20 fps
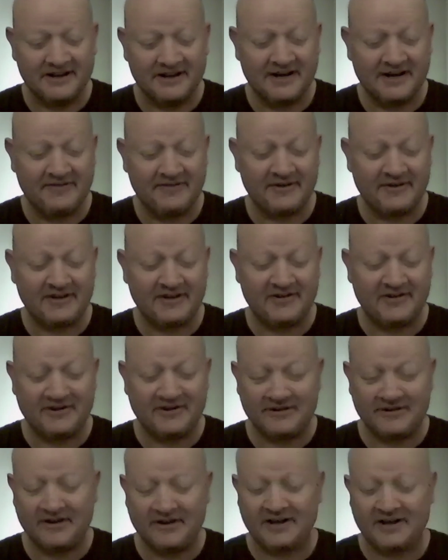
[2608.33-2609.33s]
And if I
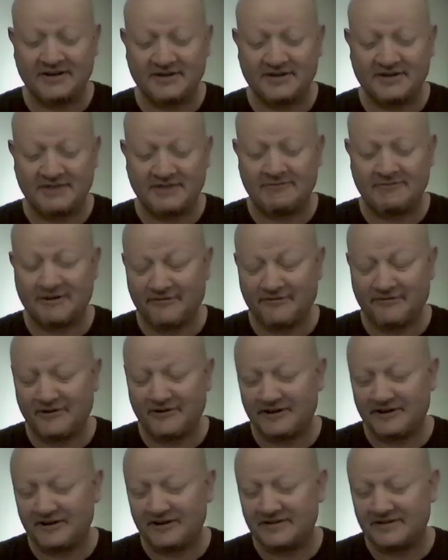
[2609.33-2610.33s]
can't, I can generally
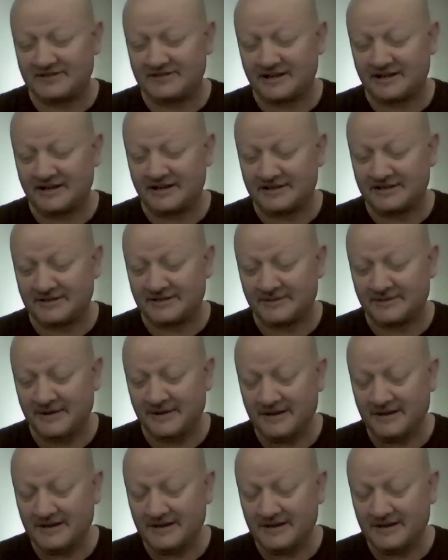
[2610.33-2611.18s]
find the answer later.